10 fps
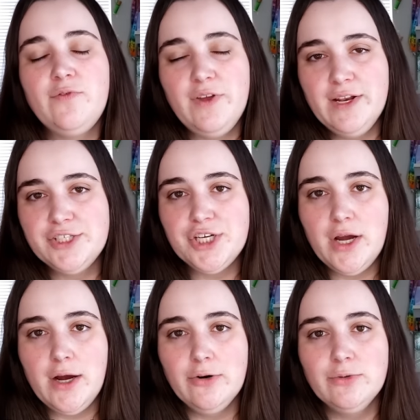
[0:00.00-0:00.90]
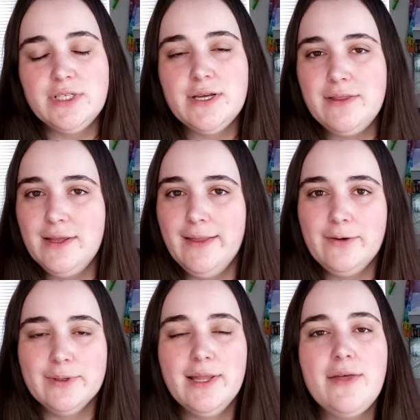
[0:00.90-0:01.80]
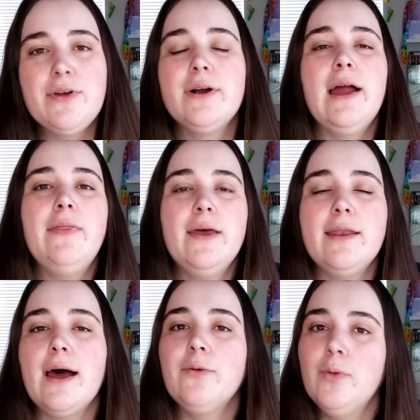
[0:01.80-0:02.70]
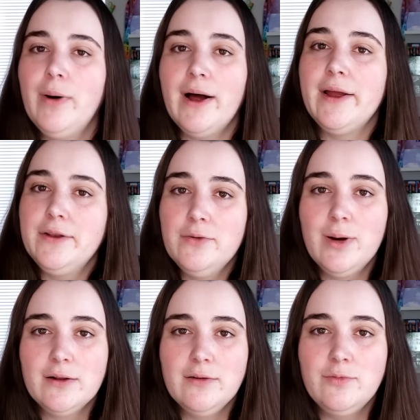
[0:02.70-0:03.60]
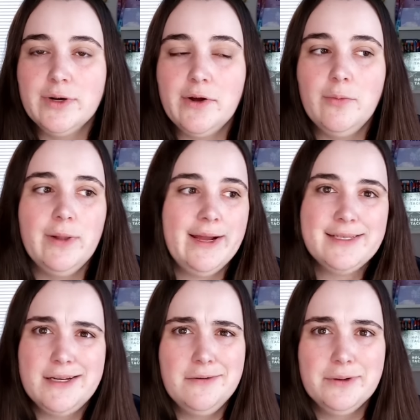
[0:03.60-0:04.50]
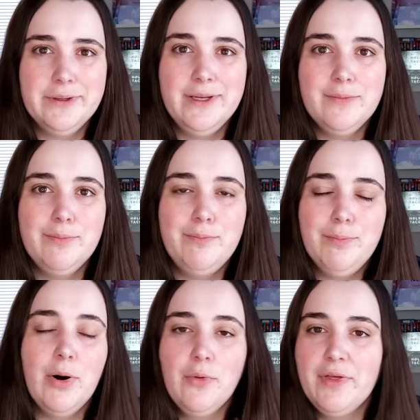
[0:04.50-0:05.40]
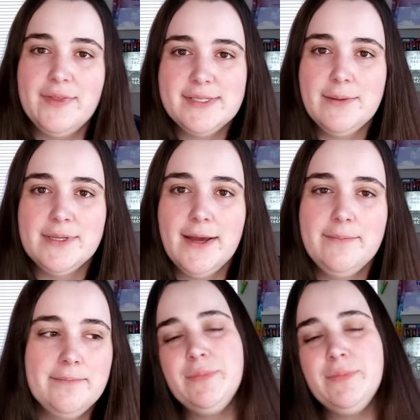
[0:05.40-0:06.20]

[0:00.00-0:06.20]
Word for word: finish out the Liquid Leather, and then I will buy a new bottle of One Coat Black, because I don't really need both at the same time.